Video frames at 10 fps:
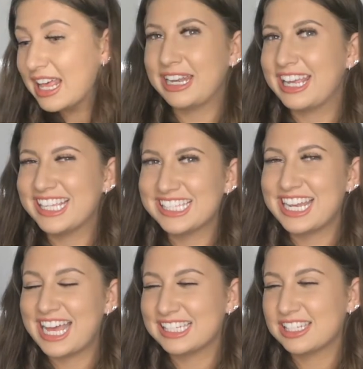I mean, it isn't
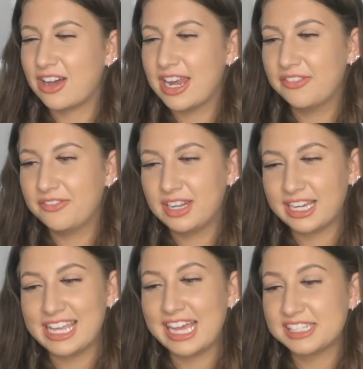as kind of
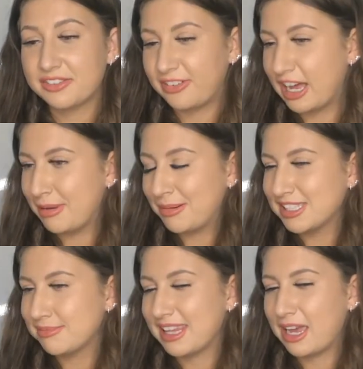lucky as the £5
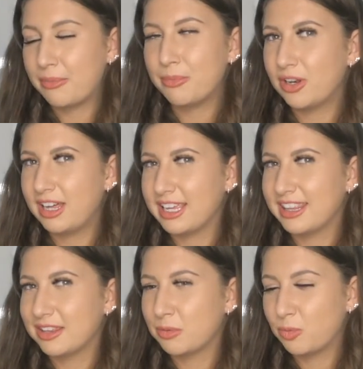ones, but they are more lucky
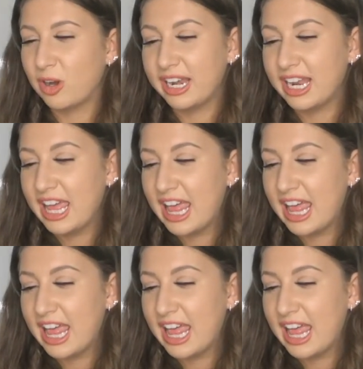than the 1